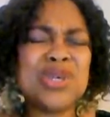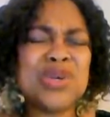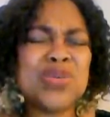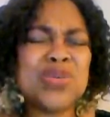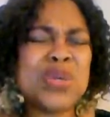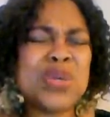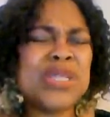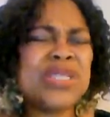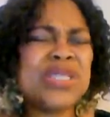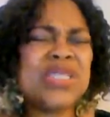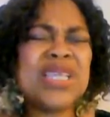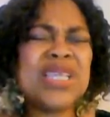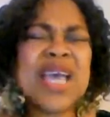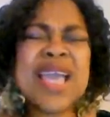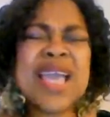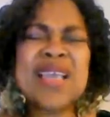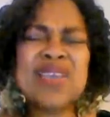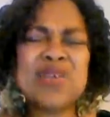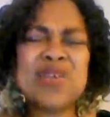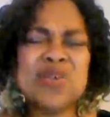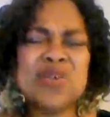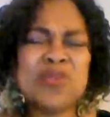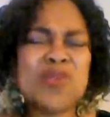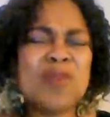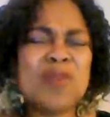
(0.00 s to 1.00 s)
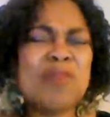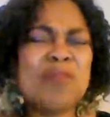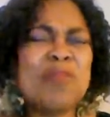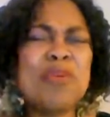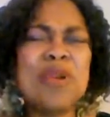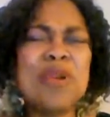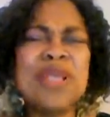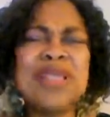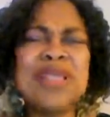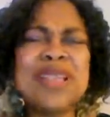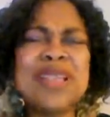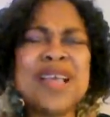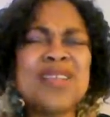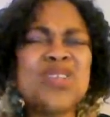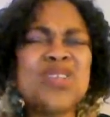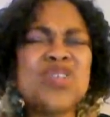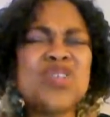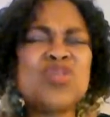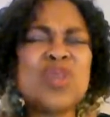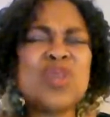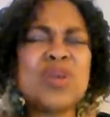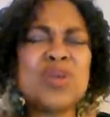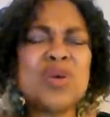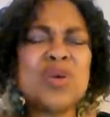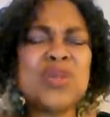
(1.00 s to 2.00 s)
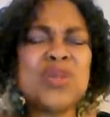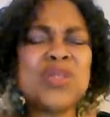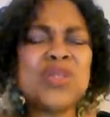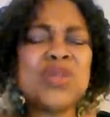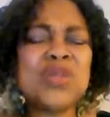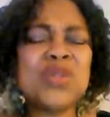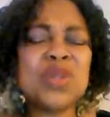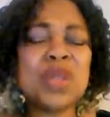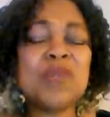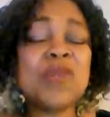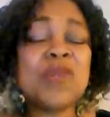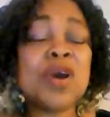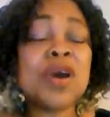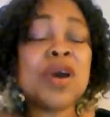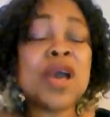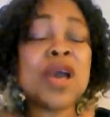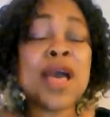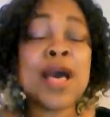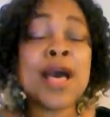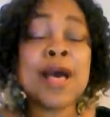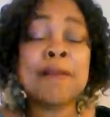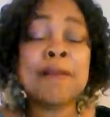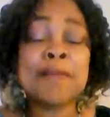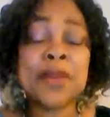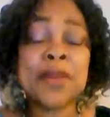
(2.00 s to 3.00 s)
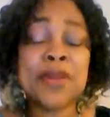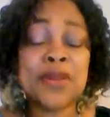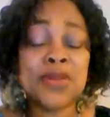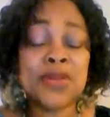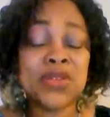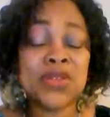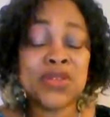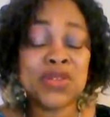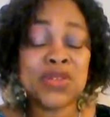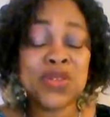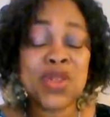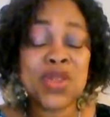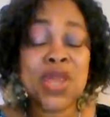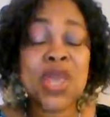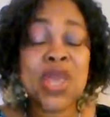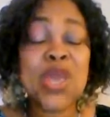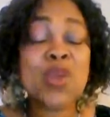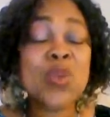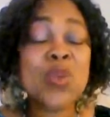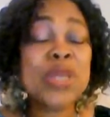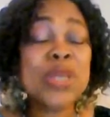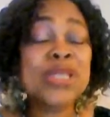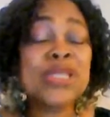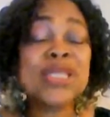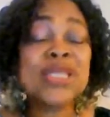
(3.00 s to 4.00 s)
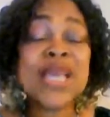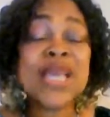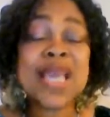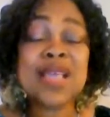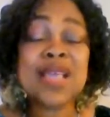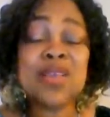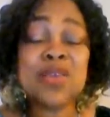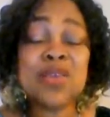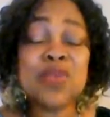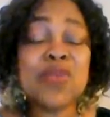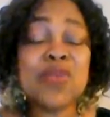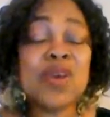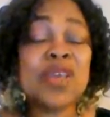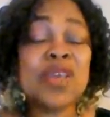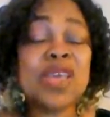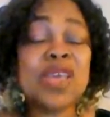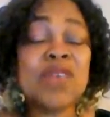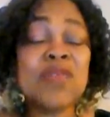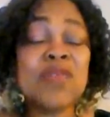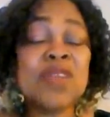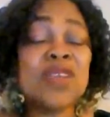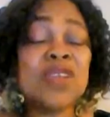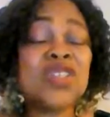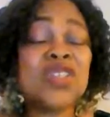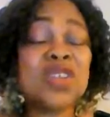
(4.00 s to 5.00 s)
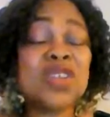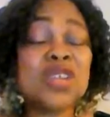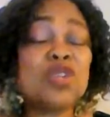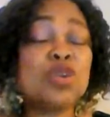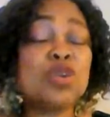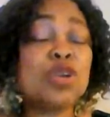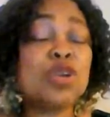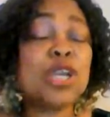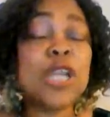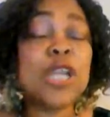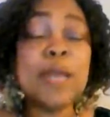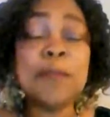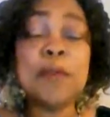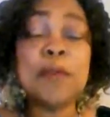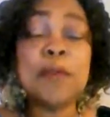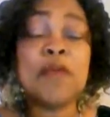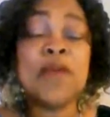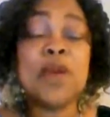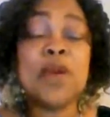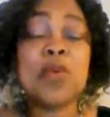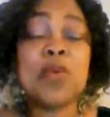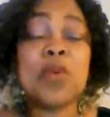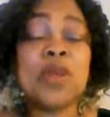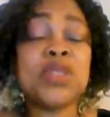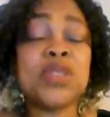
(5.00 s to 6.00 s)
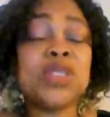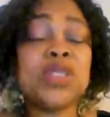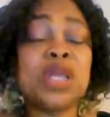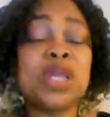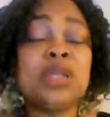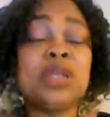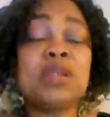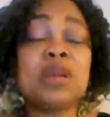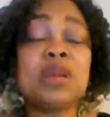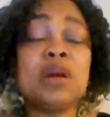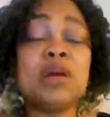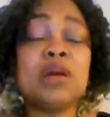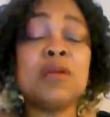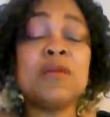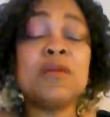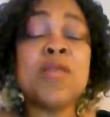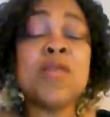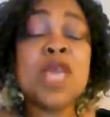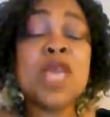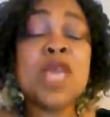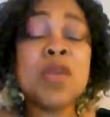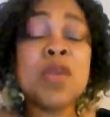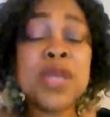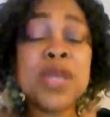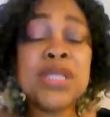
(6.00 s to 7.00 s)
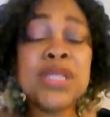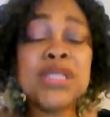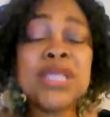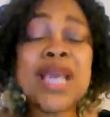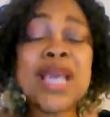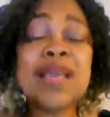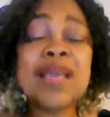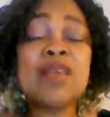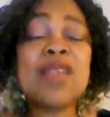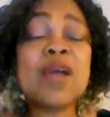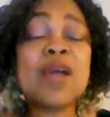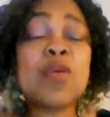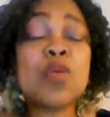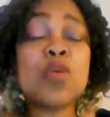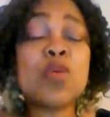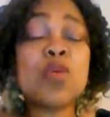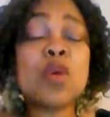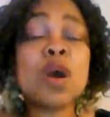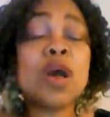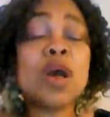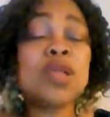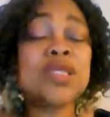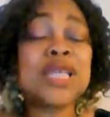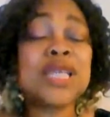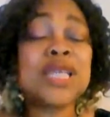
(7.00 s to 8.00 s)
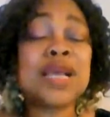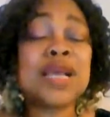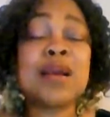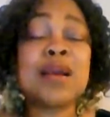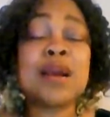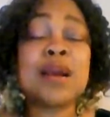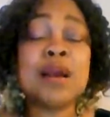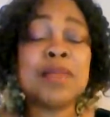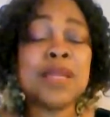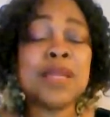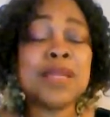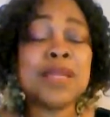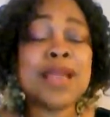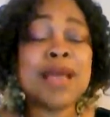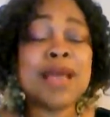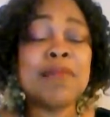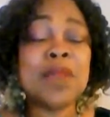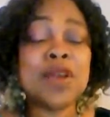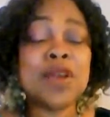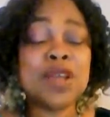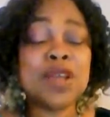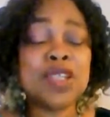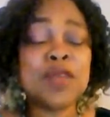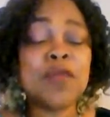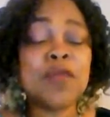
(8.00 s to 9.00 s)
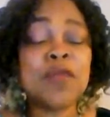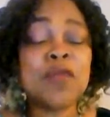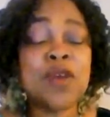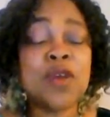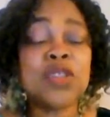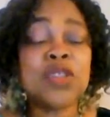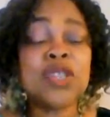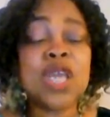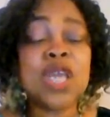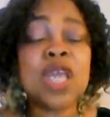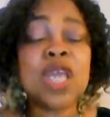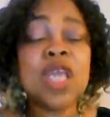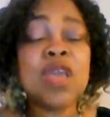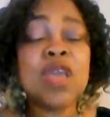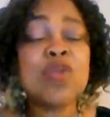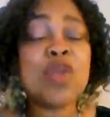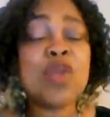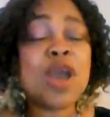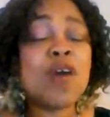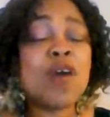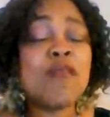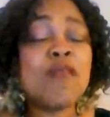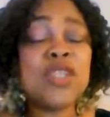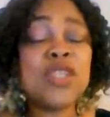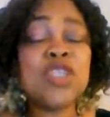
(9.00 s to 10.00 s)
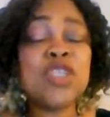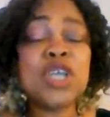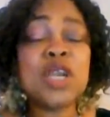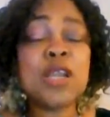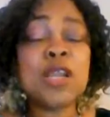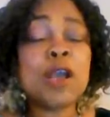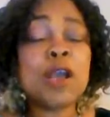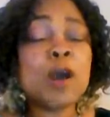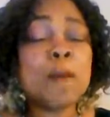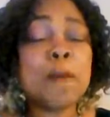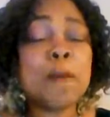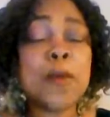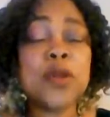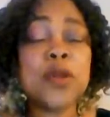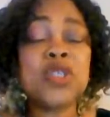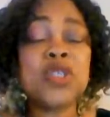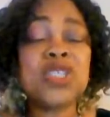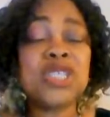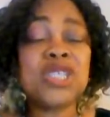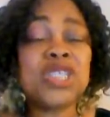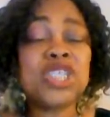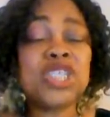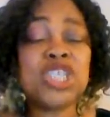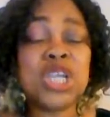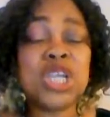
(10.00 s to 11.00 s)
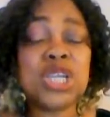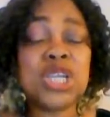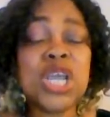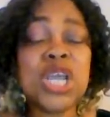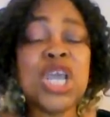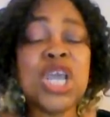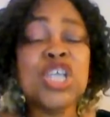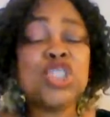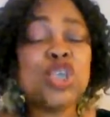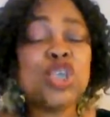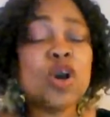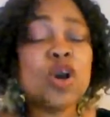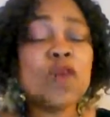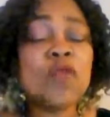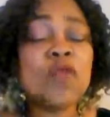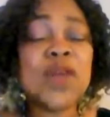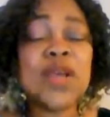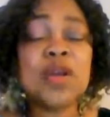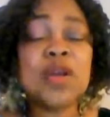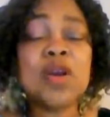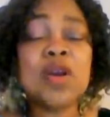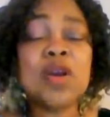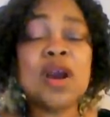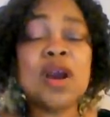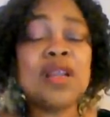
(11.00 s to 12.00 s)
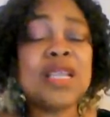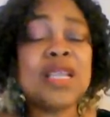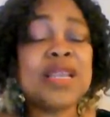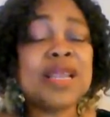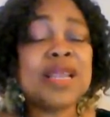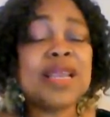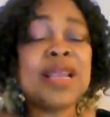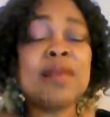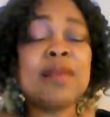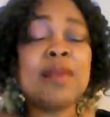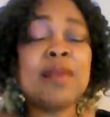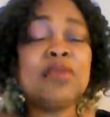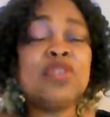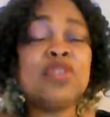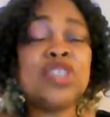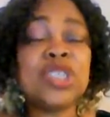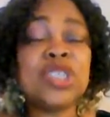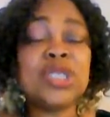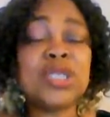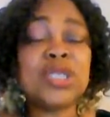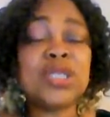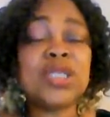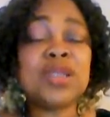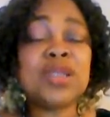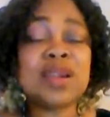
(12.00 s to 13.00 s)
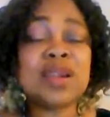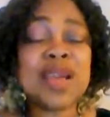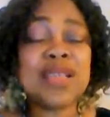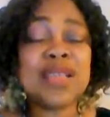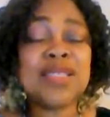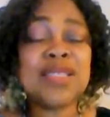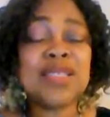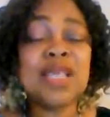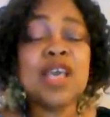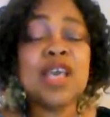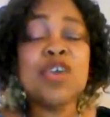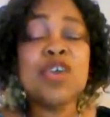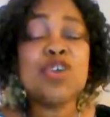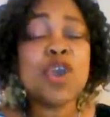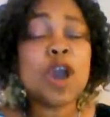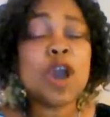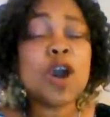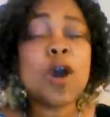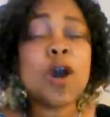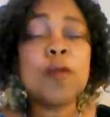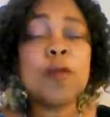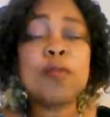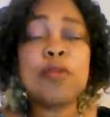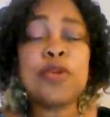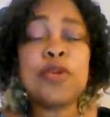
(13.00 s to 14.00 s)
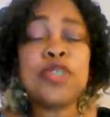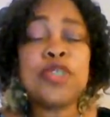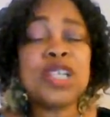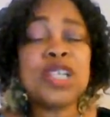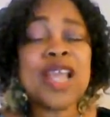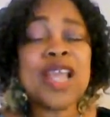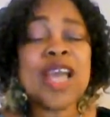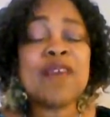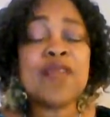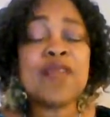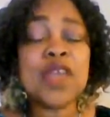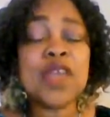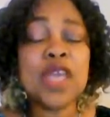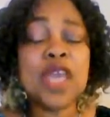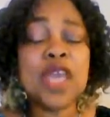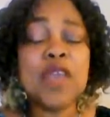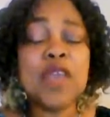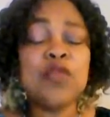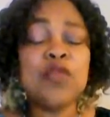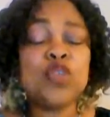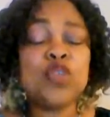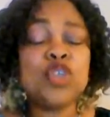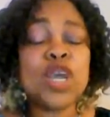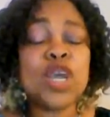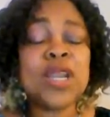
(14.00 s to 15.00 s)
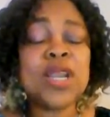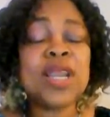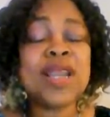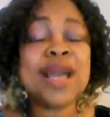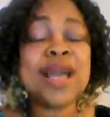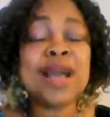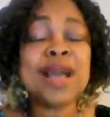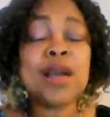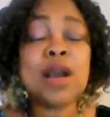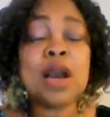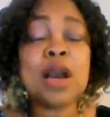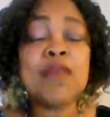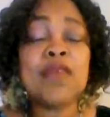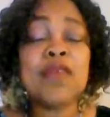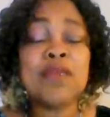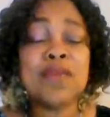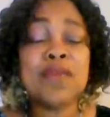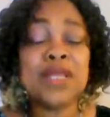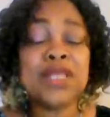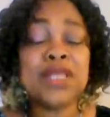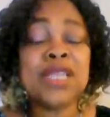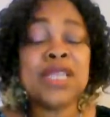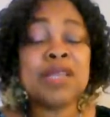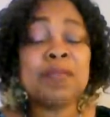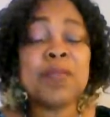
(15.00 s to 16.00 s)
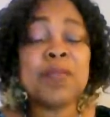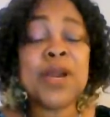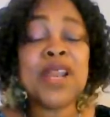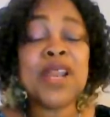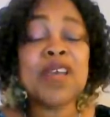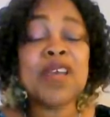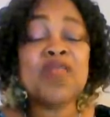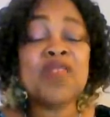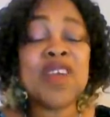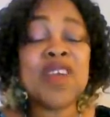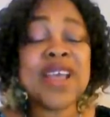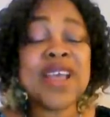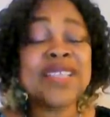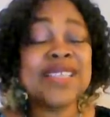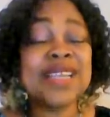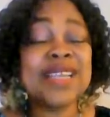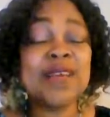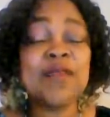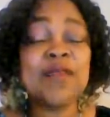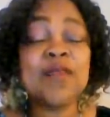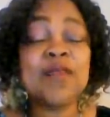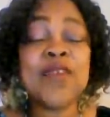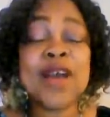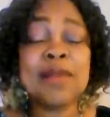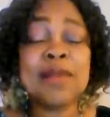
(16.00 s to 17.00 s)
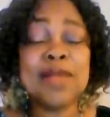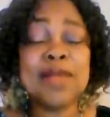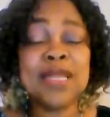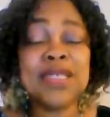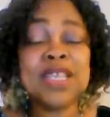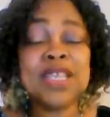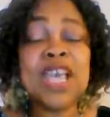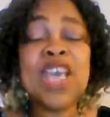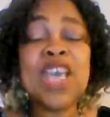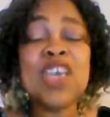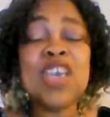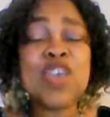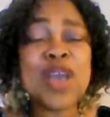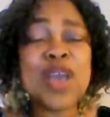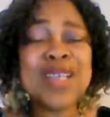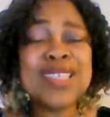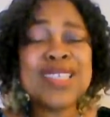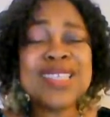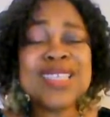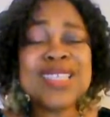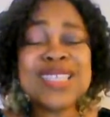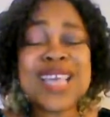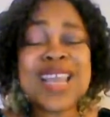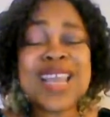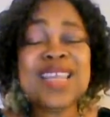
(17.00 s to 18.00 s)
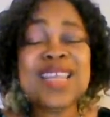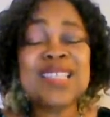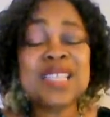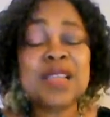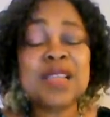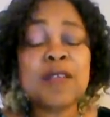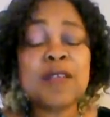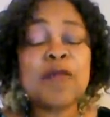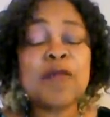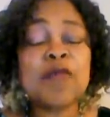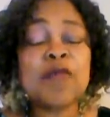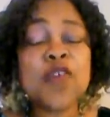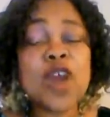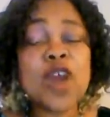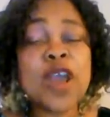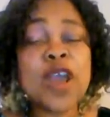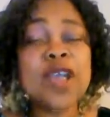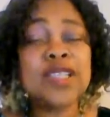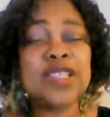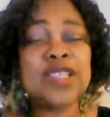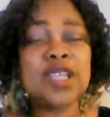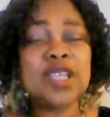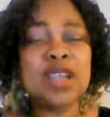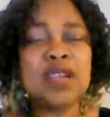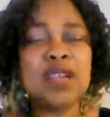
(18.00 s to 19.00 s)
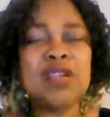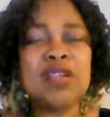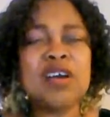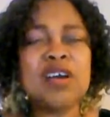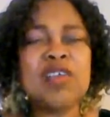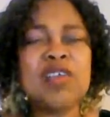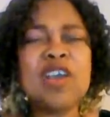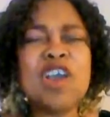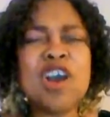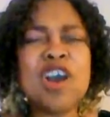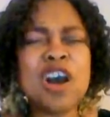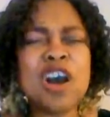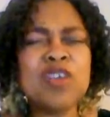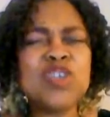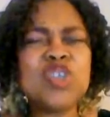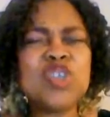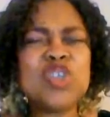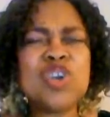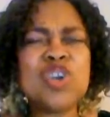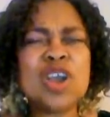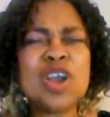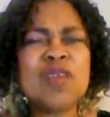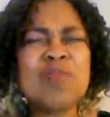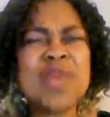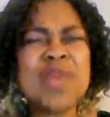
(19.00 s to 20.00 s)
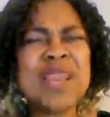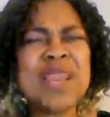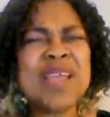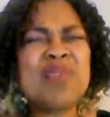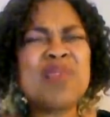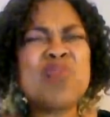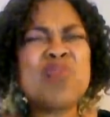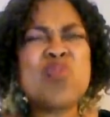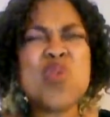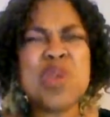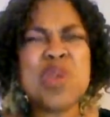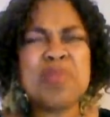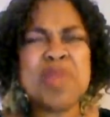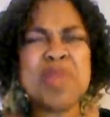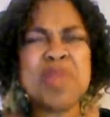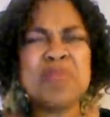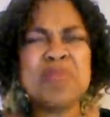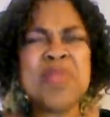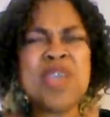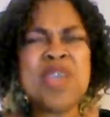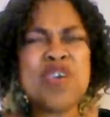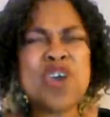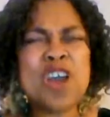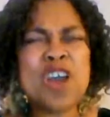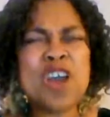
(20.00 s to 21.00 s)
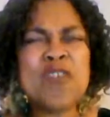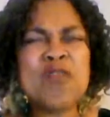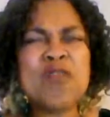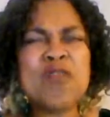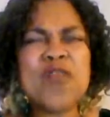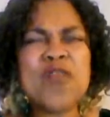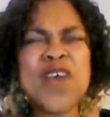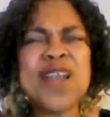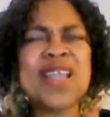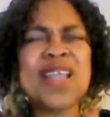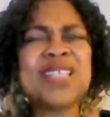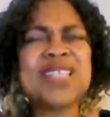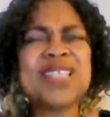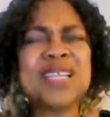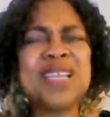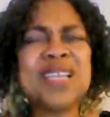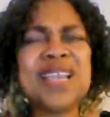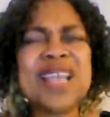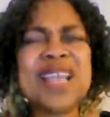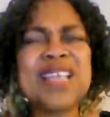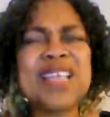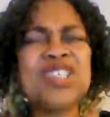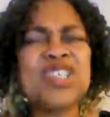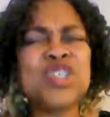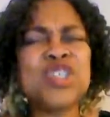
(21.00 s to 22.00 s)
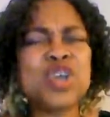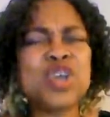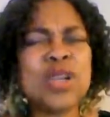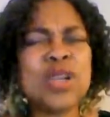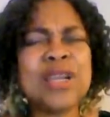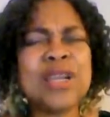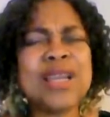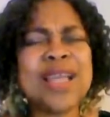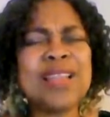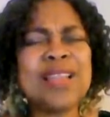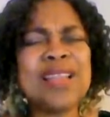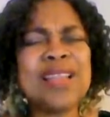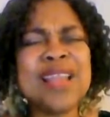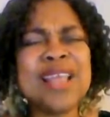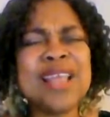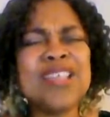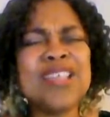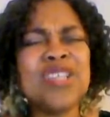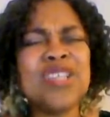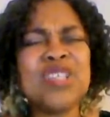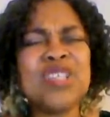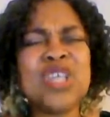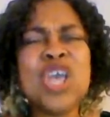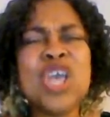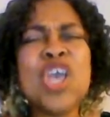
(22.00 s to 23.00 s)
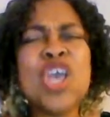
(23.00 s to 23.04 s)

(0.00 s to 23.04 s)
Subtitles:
We thank you for pulling that stronghold today for happiness. We thank you for giving us strength to leap over walls, Lord God. We thank you that walls are coming down because of us. You are overturning opposition, Jehovah God, in the name of Jesus Christ. You are uprooting every evil done in our government, in the body of Christ, and our families. You are silencing the voice, Lord God, of strong men and women, God fathers in nations, holding down nations.